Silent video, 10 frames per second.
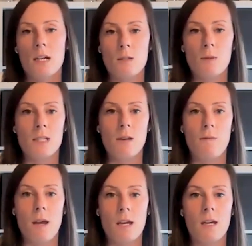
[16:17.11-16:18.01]

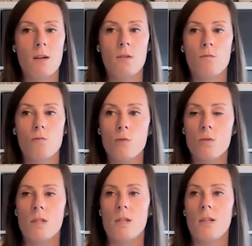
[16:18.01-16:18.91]
specific
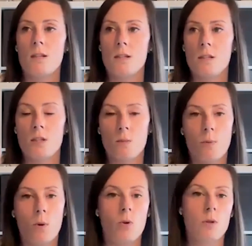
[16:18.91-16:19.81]
routes and
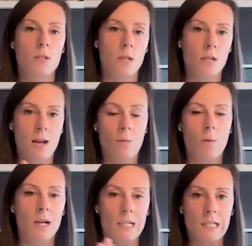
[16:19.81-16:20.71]
supports and
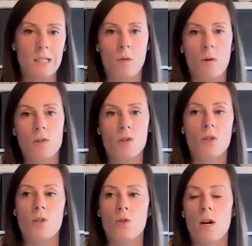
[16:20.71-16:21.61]
networks and so on,
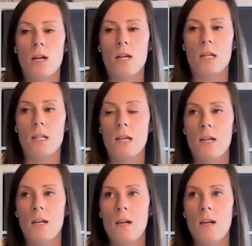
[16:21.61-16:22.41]
just to try and